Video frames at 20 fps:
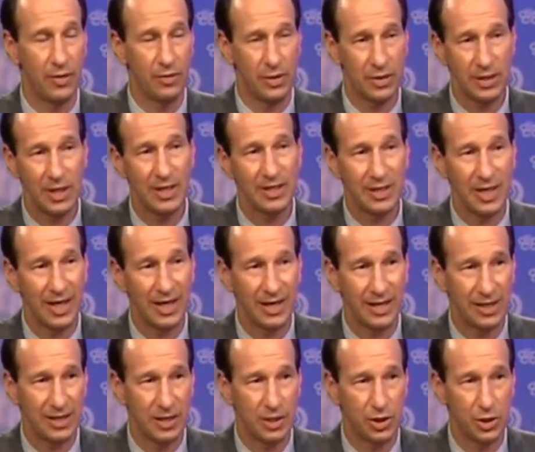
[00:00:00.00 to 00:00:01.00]
This guy's got a
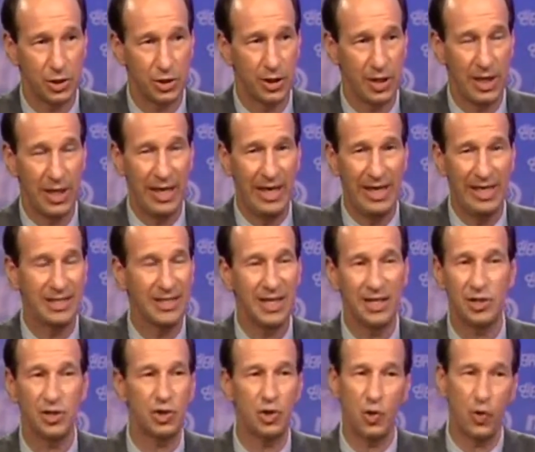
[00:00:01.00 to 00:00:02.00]
condition. He's
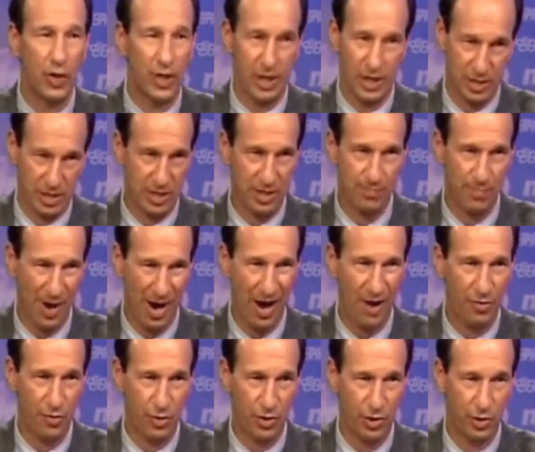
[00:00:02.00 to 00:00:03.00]
not doing it to
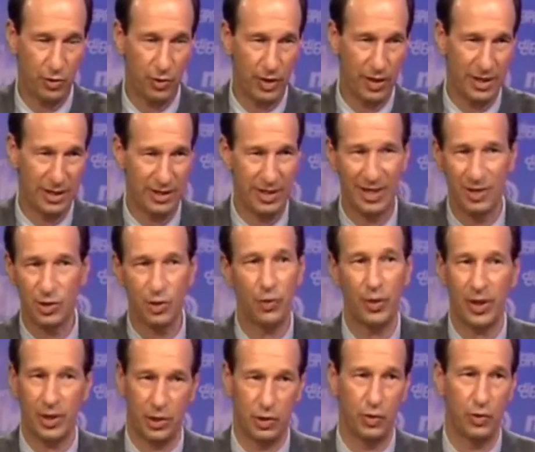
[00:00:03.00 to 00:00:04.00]
bother you. He's not
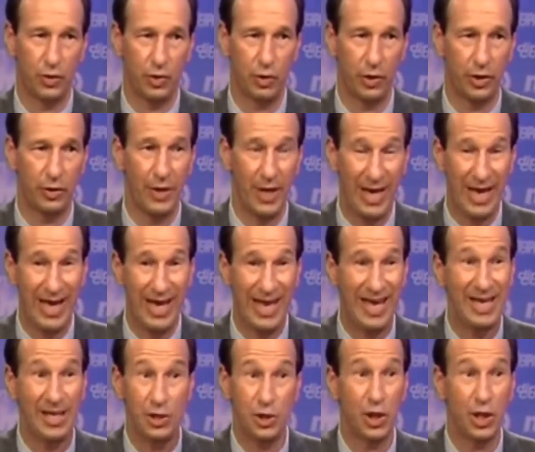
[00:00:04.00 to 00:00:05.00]
doing it to annoy you.
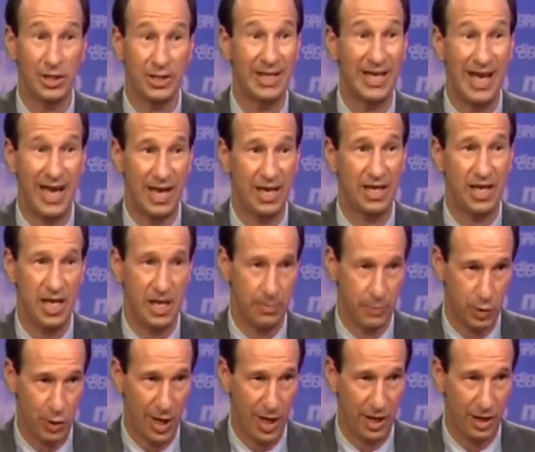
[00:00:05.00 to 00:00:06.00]
He just can't keep
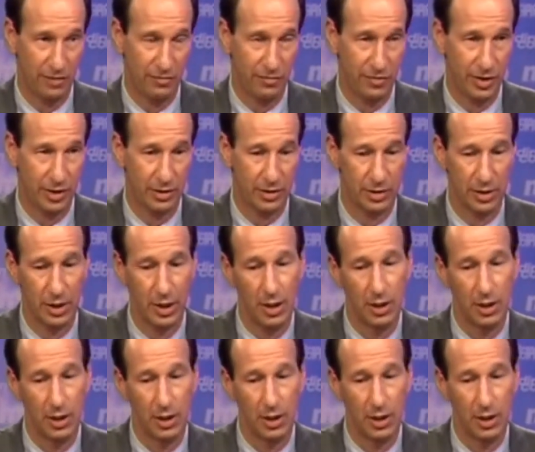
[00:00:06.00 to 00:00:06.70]
track of things.